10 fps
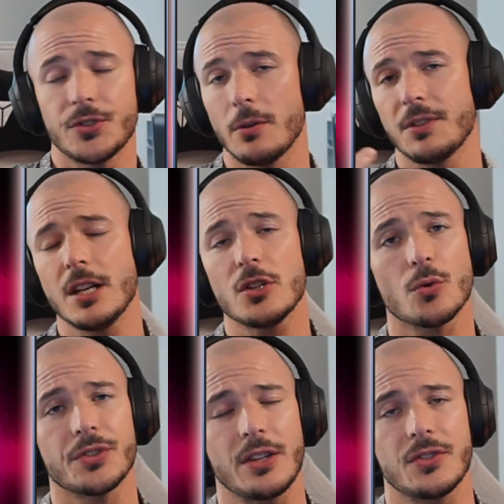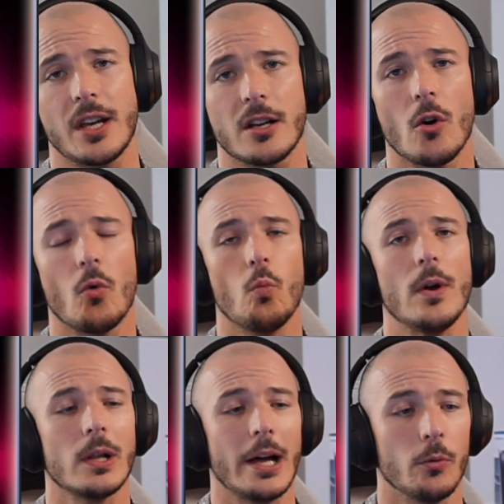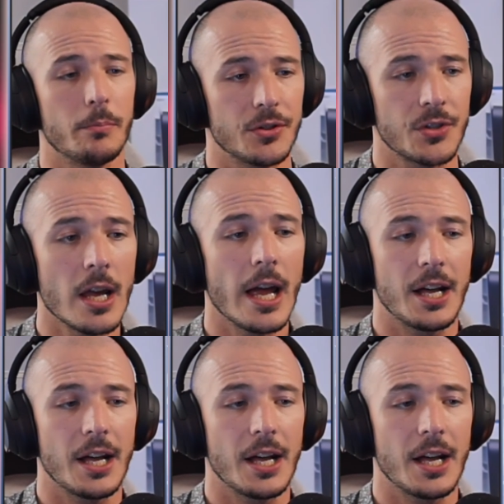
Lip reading: So the initial tether tech will help us